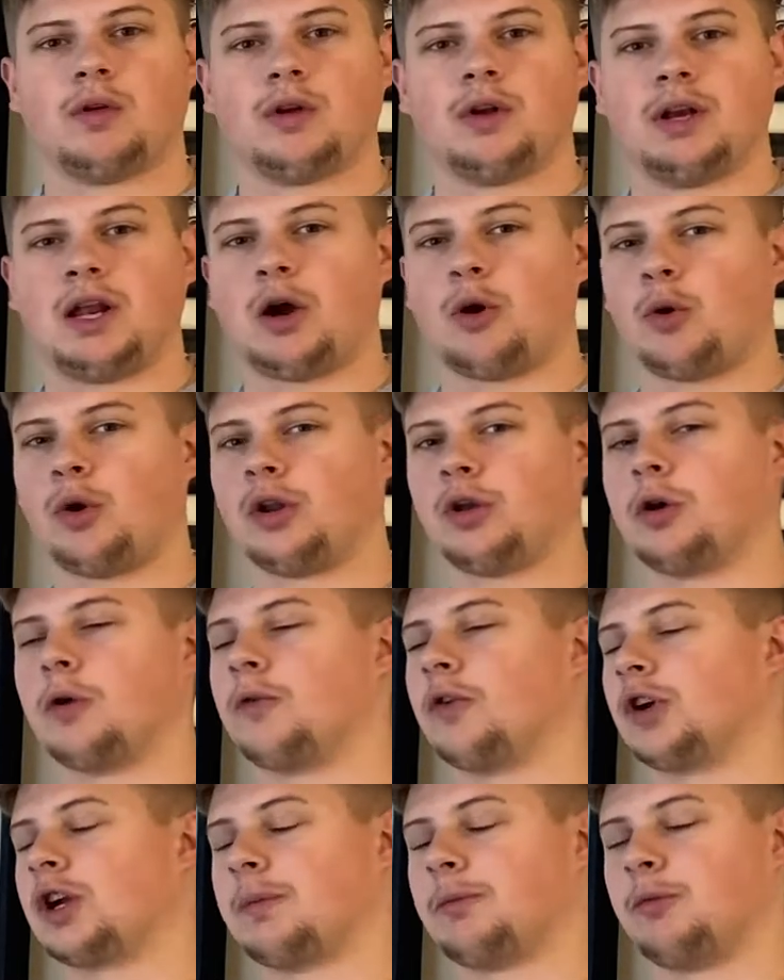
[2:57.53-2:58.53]
Now I want to go
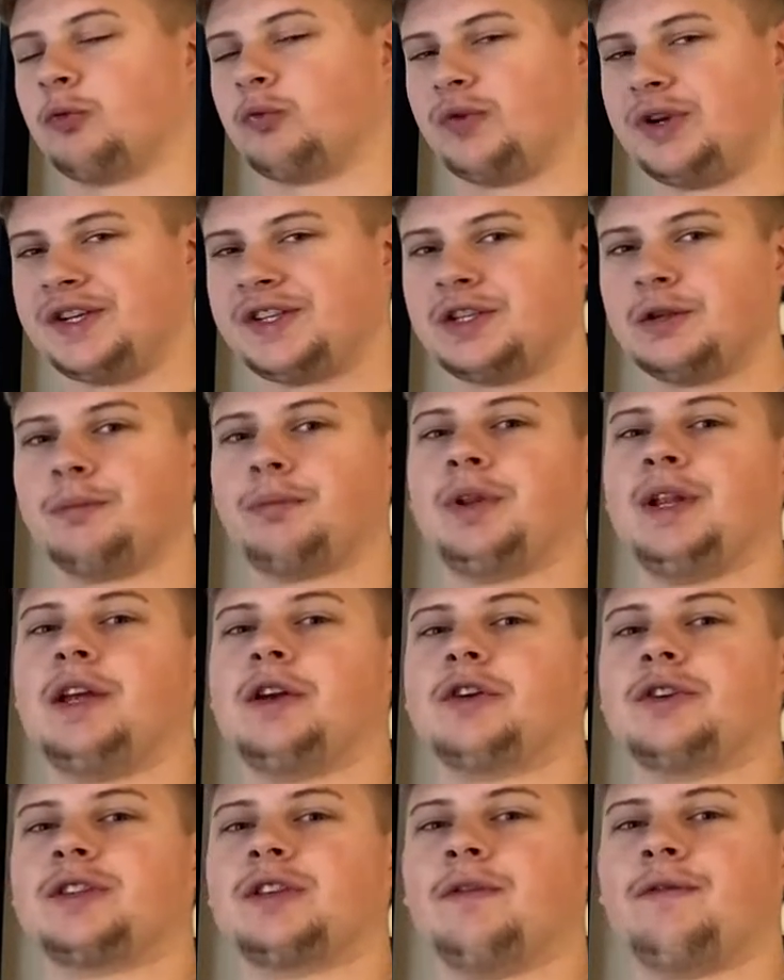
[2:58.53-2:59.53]
over a couple recent
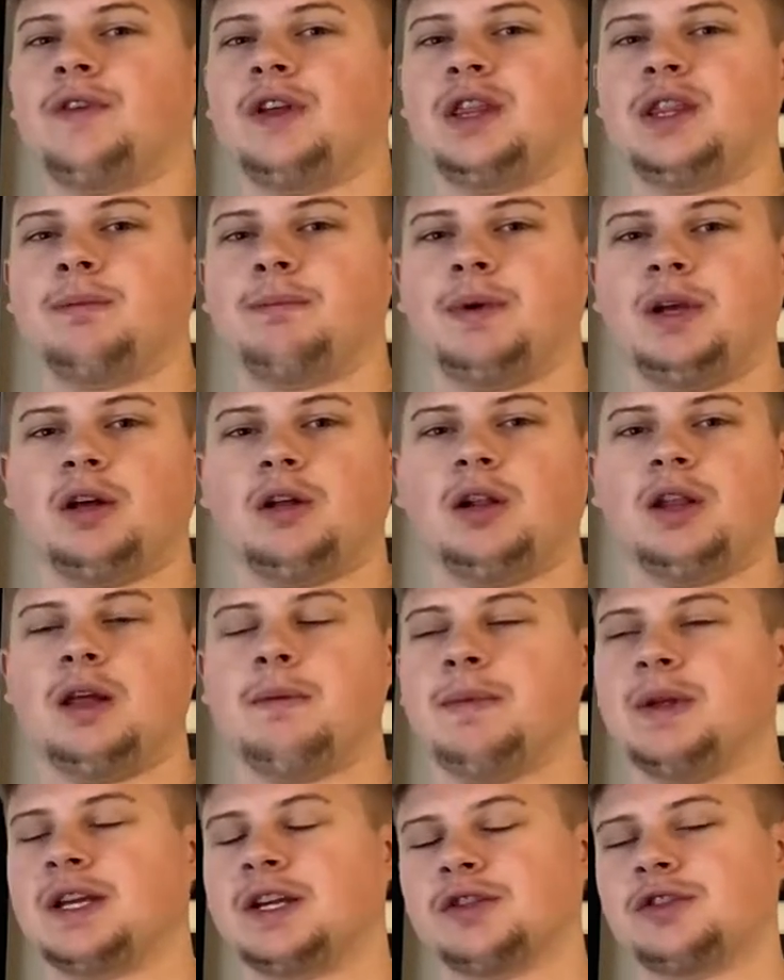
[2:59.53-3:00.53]
players that fit the bill, and
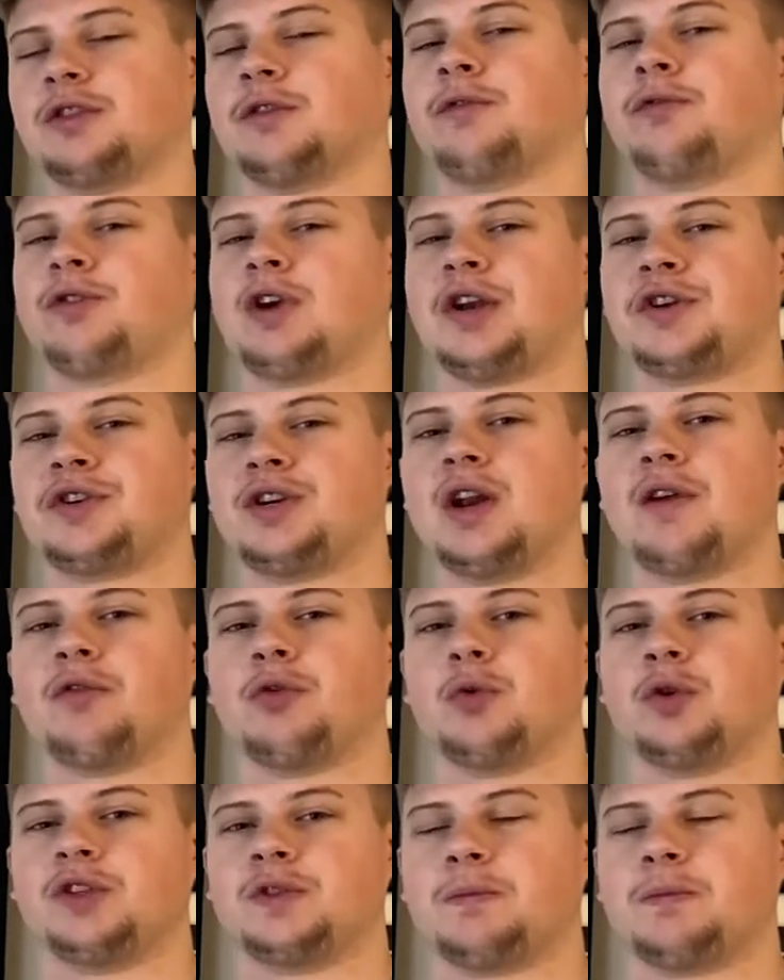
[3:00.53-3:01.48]
because they're fresh in everyone's